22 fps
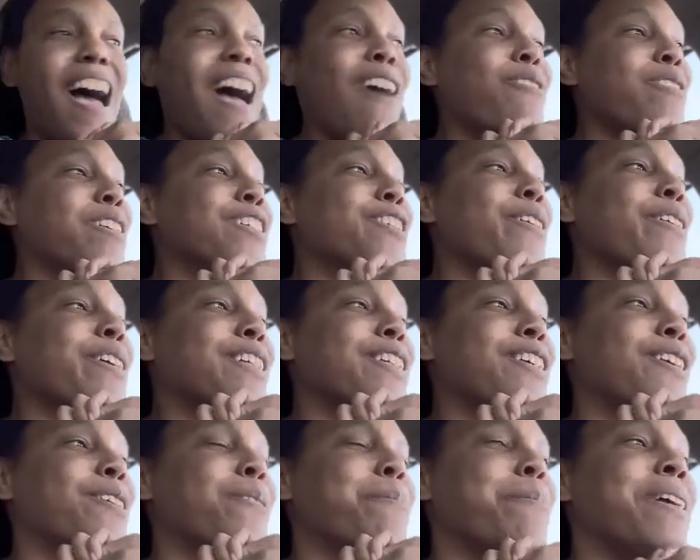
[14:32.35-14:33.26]
I would show it
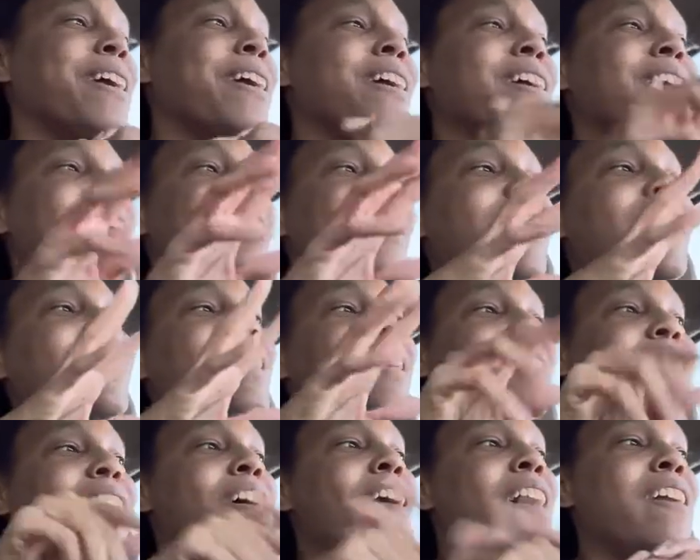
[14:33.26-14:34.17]
to you, but,
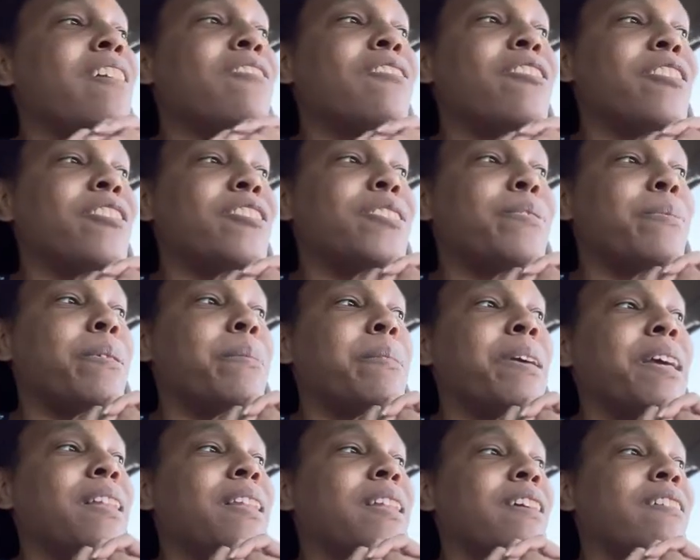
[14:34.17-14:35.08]
you know, I don't know if she want to
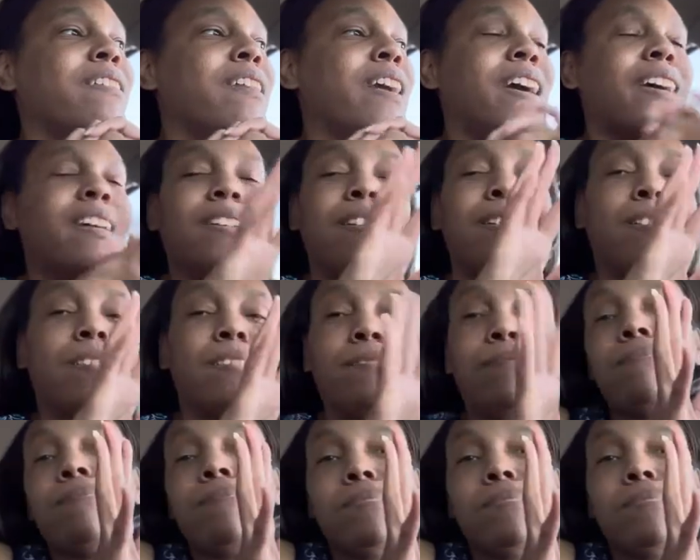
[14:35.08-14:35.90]
be on the internet.